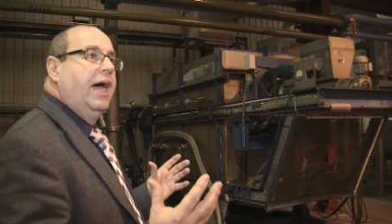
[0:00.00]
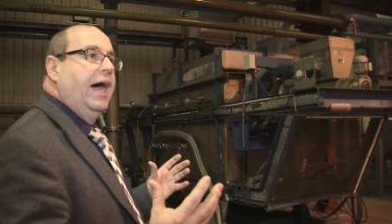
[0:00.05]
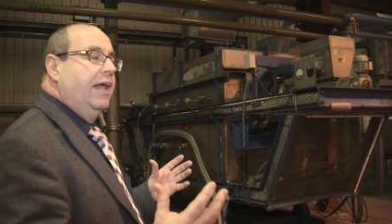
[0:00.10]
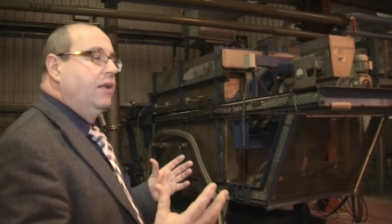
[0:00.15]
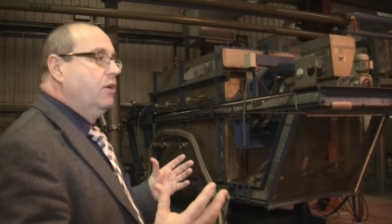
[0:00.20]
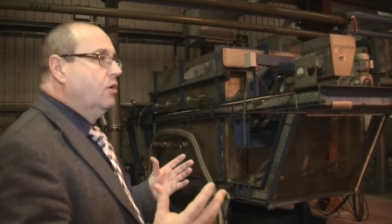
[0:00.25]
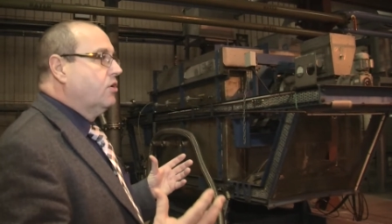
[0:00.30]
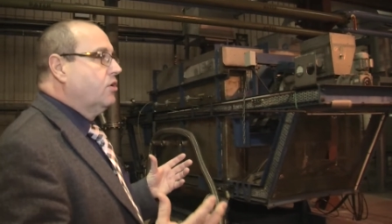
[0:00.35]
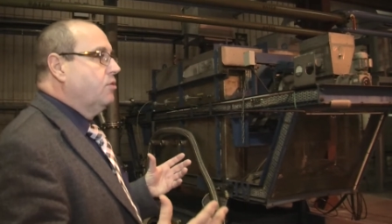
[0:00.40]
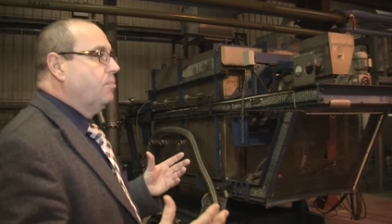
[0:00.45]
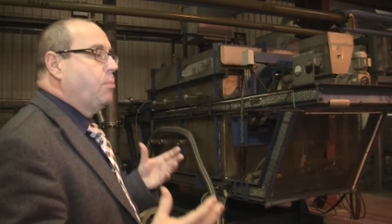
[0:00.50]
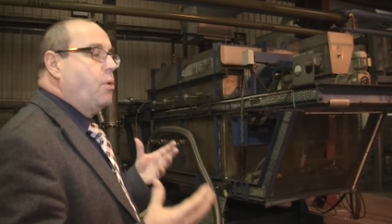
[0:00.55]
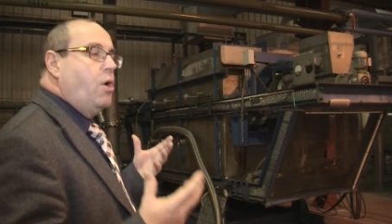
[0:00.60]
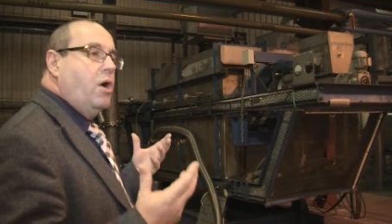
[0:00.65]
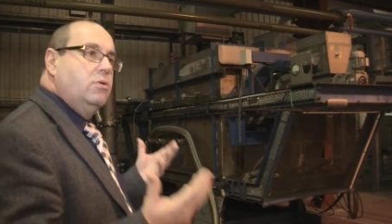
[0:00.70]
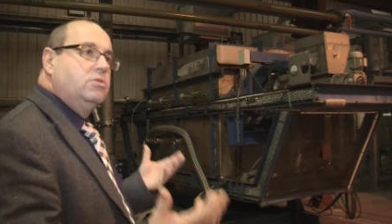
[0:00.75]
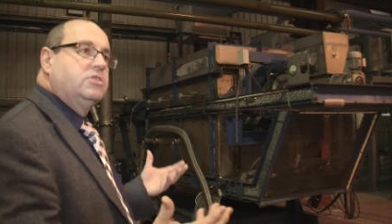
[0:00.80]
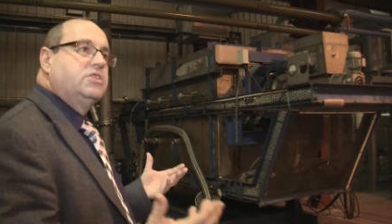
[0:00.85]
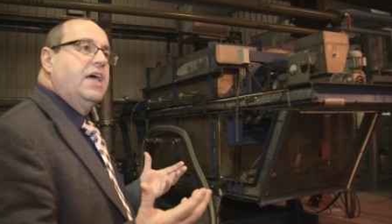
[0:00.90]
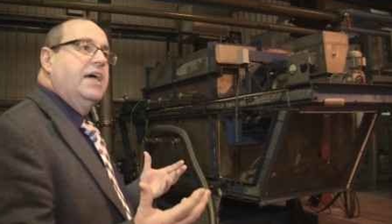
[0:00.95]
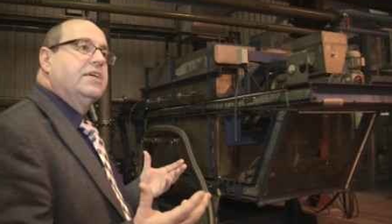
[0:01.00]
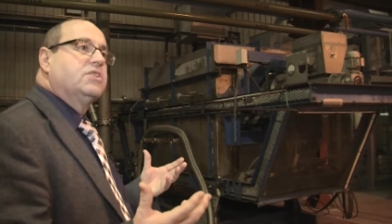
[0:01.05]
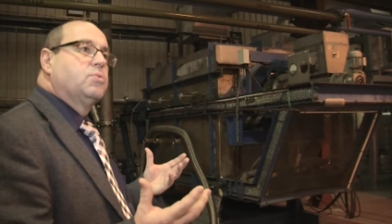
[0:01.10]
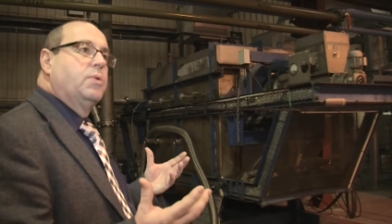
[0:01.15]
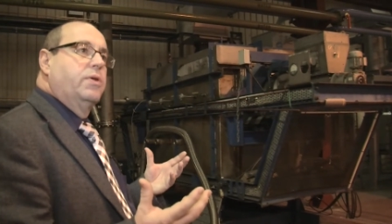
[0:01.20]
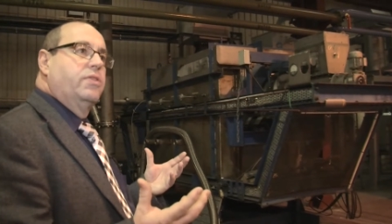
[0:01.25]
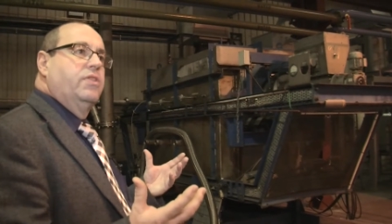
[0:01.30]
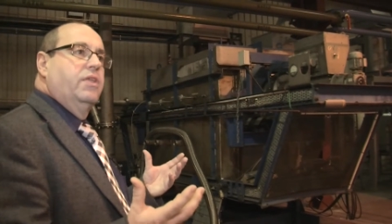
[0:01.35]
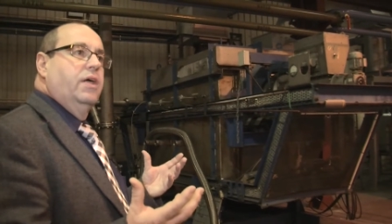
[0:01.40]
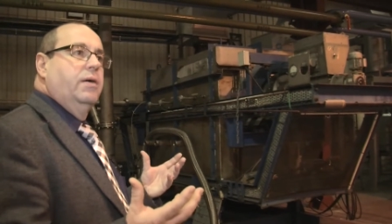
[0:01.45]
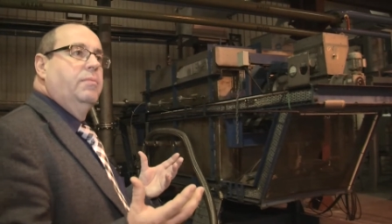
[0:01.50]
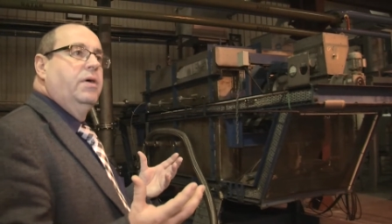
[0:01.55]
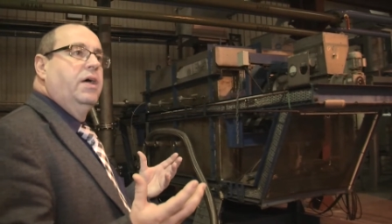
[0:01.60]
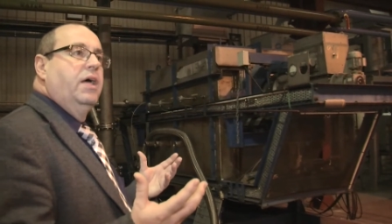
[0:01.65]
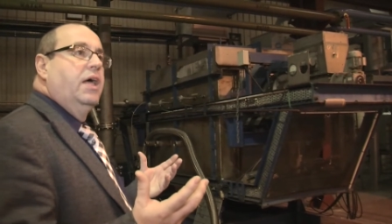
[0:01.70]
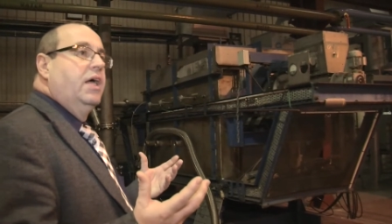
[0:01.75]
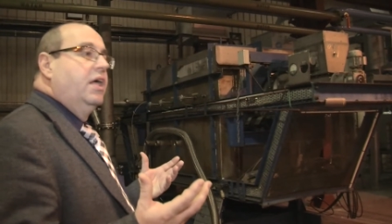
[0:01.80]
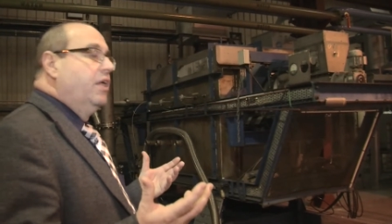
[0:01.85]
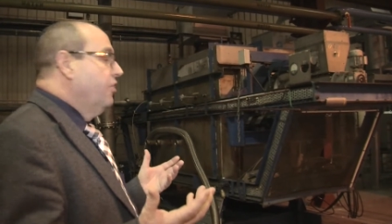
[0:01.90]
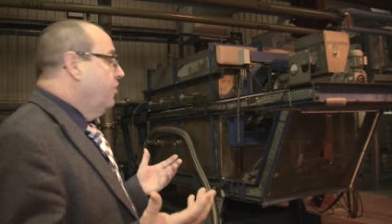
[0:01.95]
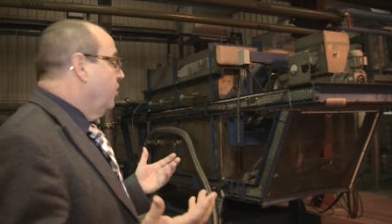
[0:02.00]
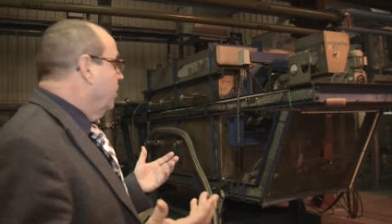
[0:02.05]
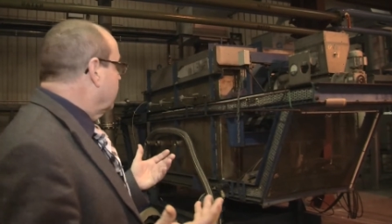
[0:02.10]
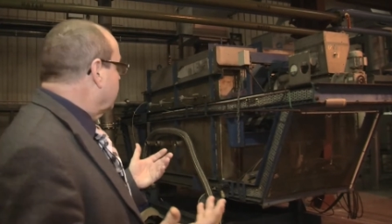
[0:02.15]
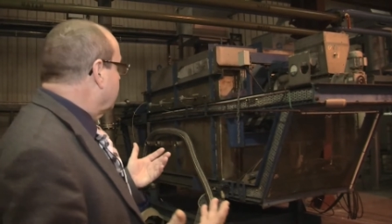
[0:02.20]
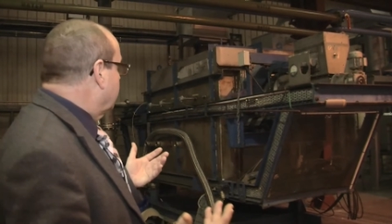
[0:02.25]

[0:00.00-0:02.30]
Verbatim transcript: and look at process with them that